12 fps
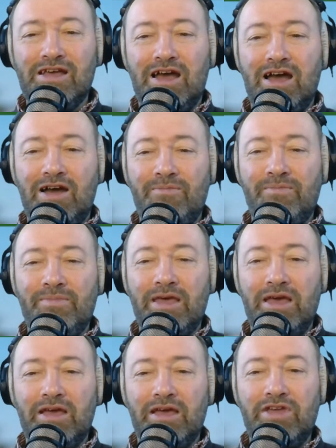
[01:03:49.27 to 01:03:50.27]

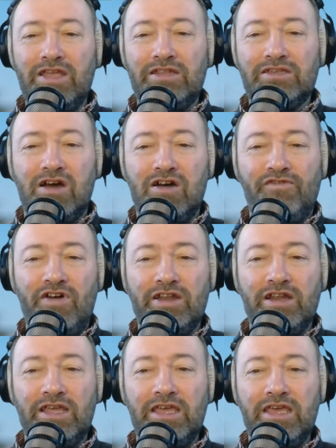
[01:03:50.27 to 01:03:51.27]
Agreed, Carl.
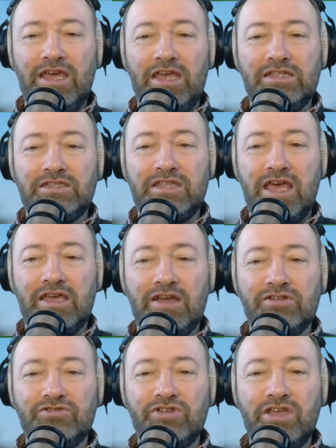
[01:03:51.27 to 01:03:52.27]
Finally, it's their
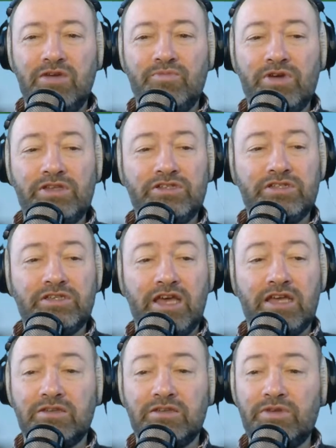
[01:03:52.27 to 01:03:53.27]
country and we're just
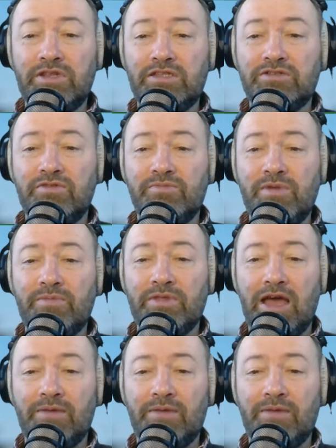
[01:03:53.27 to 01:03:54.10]
guests, and we need to remember that.